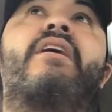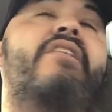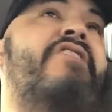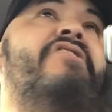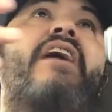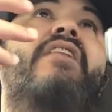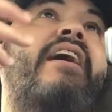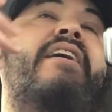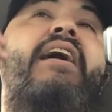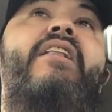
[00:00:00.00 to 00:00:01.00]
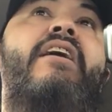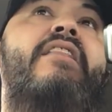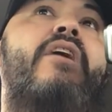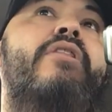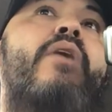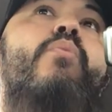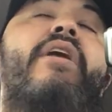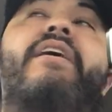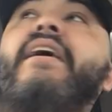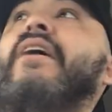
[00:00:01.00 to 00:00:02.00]
Let's say they
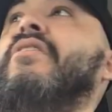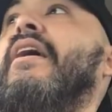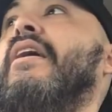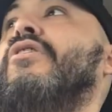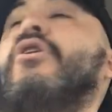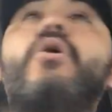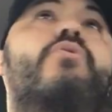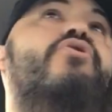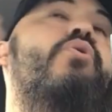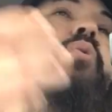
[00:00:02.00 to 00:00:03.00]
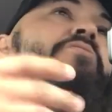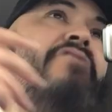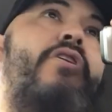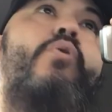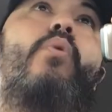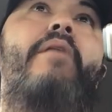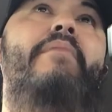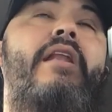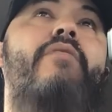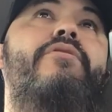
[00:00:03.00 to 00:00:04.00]
want to get tools and
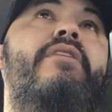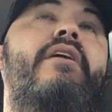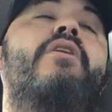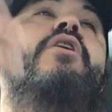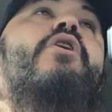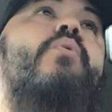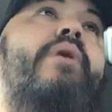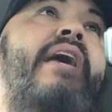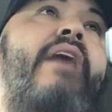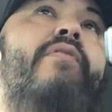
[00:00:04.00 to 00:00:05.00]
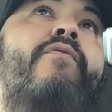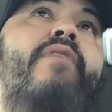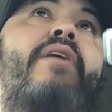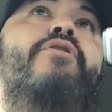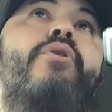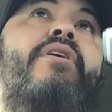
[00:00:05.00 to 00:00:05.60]
equipment and everything. We have a vendor